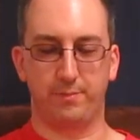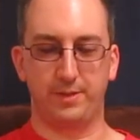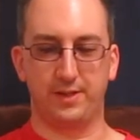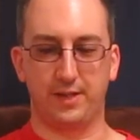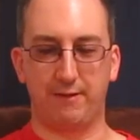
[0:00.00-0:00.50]

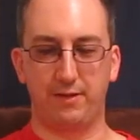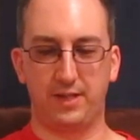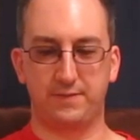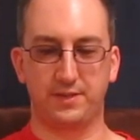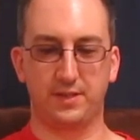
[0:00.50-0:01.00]
beer. I would
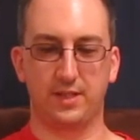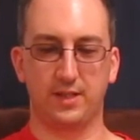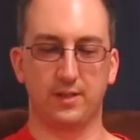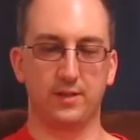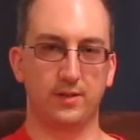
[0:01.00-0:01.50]
love to
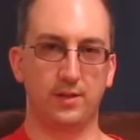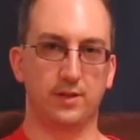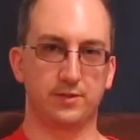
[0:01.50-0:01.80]
get, you know,